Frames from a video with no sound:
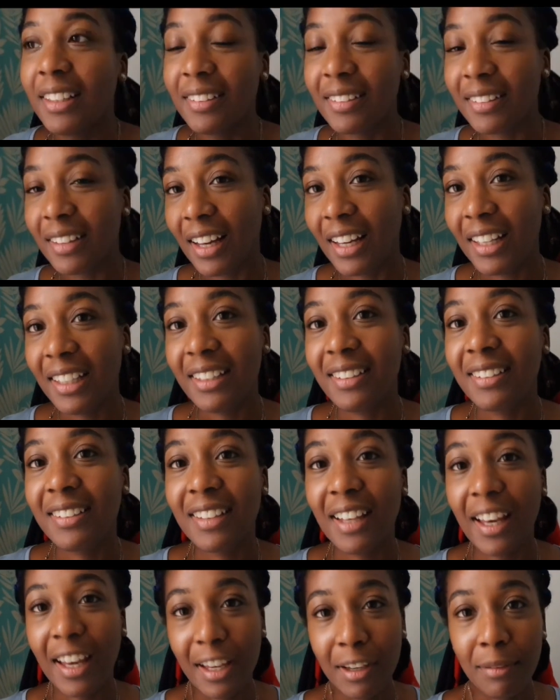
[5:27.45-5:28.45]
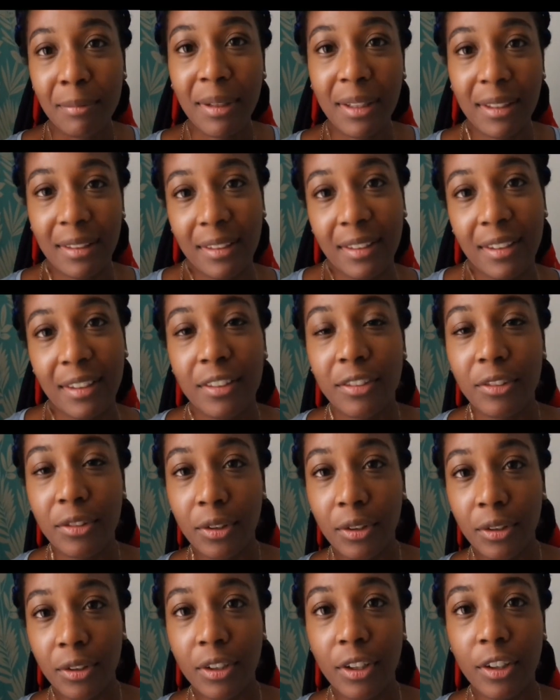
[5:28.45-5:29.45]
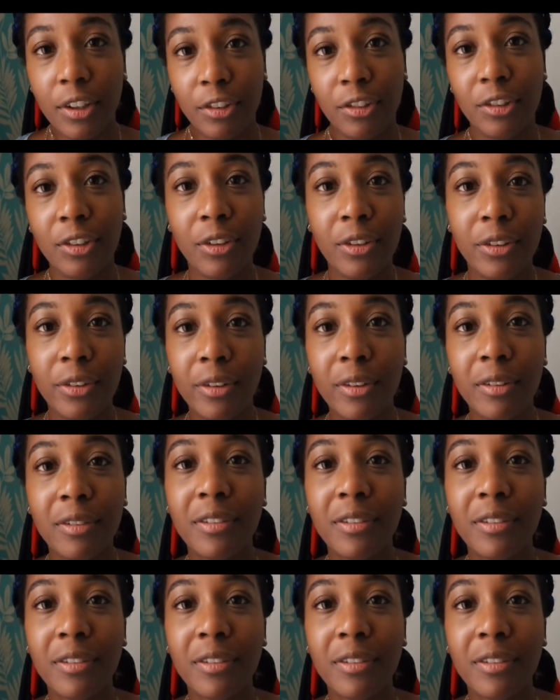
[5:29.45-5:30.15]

The stylist came in, took her shoes